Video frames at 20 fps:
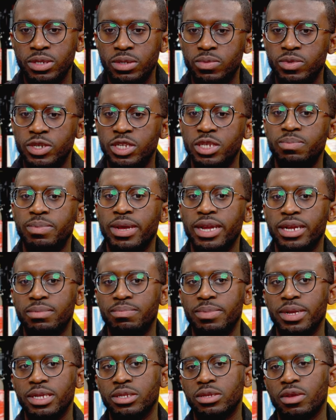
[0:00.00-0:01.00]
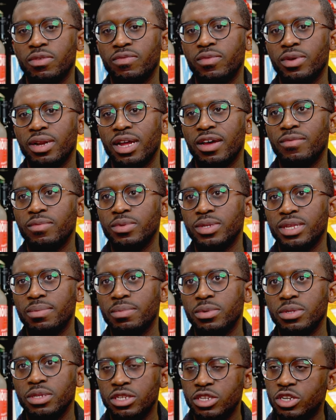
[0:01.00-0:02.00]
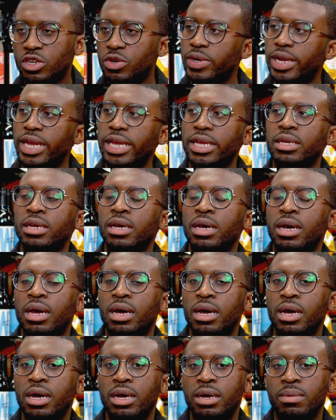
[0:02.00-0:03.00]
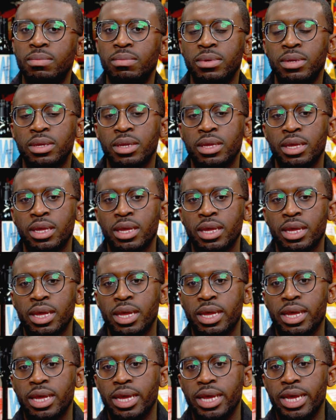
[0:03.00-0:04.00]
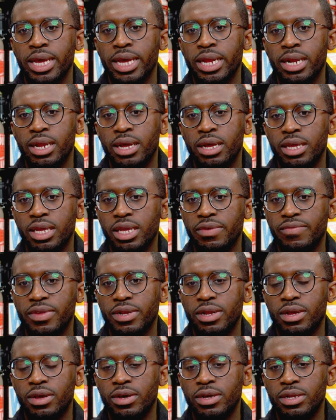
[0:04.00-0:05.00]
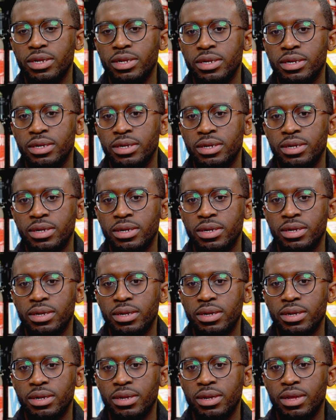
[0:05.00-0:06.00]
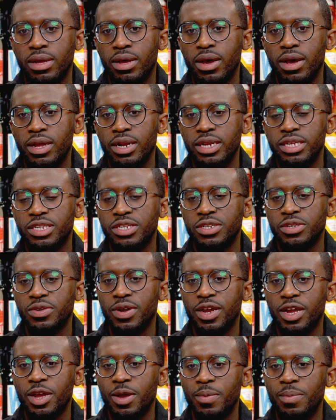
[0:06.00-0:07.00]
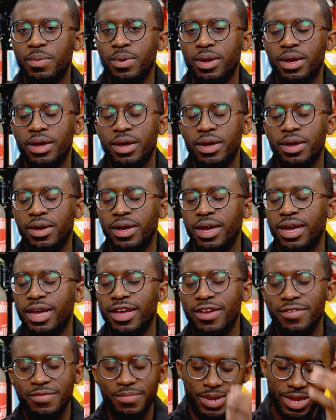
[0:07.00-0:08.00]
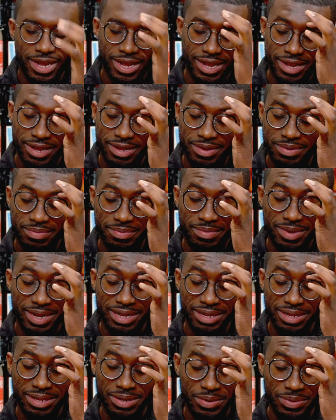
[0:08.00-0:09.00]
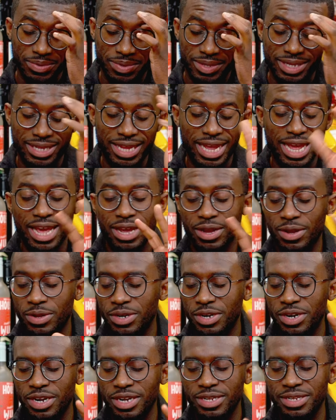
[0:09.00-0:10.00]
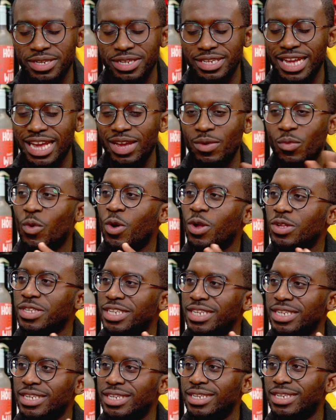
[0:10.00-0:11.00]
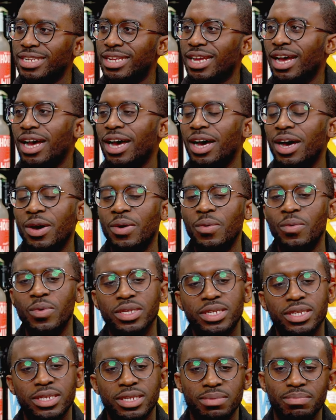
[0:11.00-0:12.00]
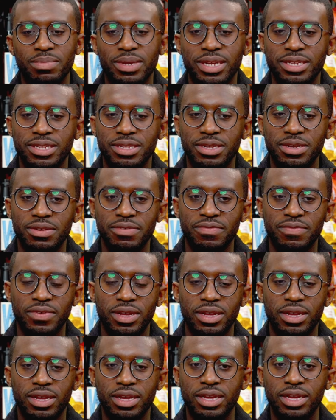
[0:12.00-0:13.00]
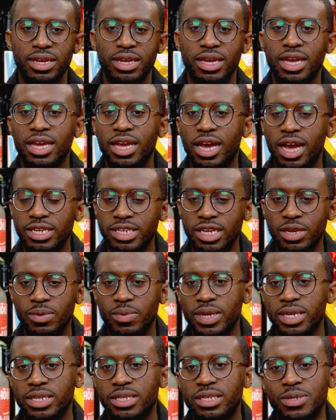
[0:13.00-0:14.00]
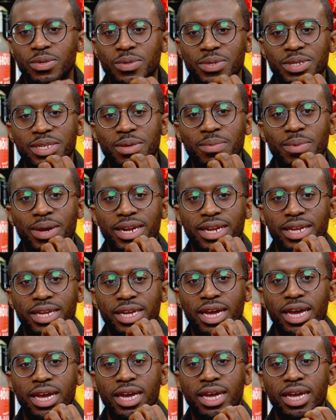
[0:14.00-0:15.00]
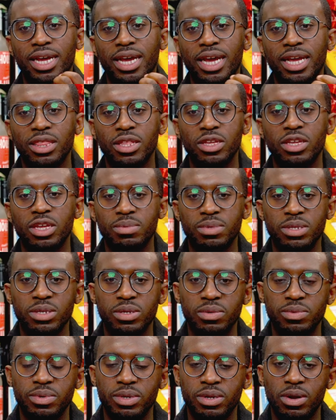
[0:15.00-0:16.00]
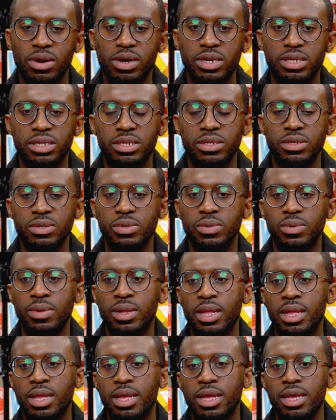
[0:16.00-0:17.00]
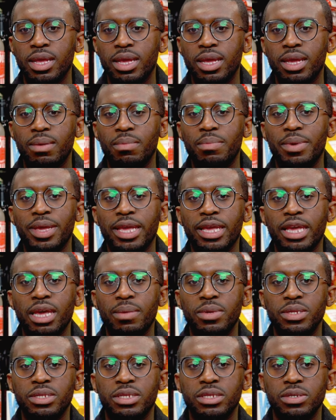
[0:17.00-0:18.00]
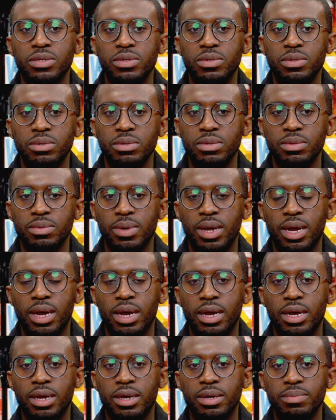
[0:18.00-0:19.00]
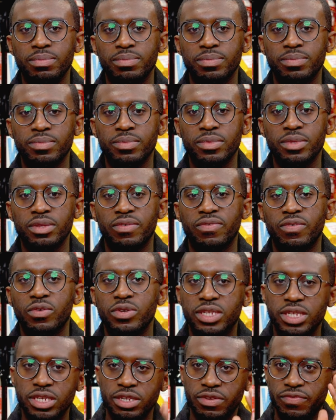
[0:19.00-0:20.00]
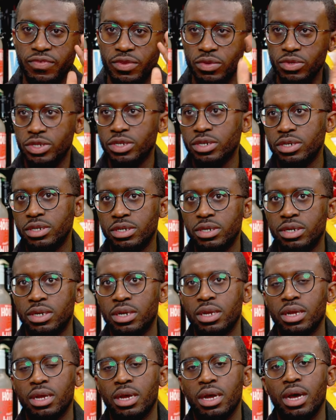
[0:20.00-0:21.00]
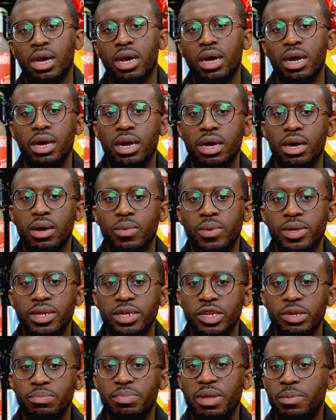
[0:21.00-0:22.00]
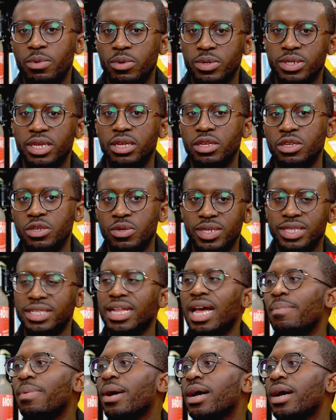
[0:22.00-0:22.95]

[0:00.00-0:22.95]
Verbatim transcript: to and respect based off what I was able to create. Um, and uh, even on on Instagram, uh, I have my my little tag on there, Yay Walton, mm-hmm. which is a mix of uh, Kanye West, who is somebody I, I, look up to in regards to being able to um, foresee a future uh, when people are telling you it's not